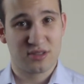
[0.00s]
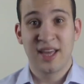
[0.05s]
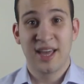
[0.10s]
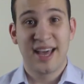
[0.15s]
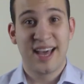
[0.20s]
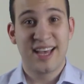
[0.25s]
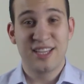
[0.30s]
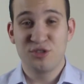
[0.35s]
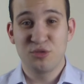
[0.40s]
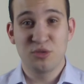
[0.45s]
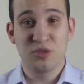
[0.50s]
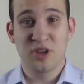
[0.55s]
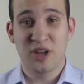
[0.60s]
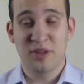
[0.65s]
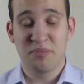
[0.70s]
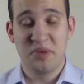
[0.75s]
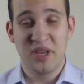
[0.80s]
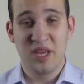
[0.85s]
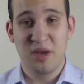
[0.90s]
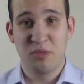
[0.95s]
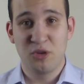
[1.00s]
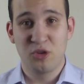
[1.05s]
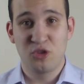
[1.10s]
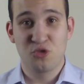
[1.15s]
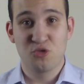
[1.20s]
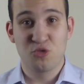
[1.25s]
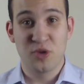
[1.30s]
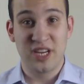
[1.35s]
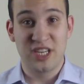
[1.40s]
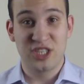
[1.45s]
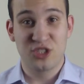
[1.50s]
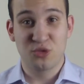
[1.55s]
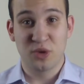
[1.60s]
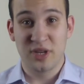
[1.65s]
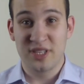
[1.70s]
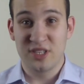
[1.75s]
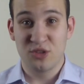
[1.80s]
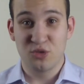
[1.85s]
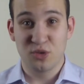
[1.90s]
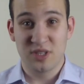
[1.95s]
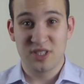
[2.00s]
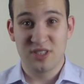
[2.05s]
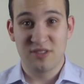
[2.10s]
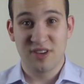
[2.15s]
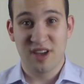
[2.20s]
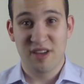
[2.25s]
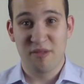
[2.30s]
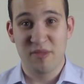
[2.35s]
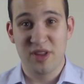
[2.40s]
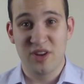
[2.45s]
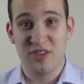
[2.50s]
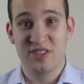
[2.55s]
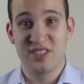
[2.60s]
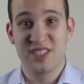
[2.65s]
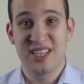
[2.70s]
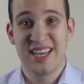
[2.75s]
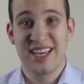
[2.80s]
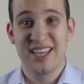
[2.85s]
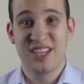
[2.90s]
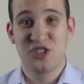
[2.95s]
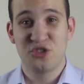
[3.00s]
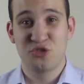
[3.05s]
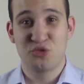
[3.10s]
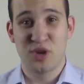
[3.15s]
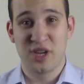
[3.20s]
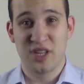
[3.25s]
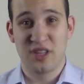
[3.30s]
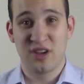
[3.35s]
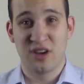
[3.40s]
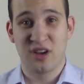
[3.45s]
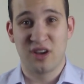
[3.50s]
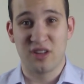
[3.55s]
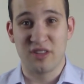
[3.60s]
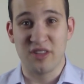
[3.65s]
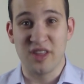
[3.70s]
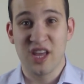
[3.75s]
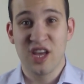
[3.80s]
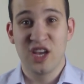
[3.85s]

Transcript: As you will not be able to reach 20-25 minutes straight on,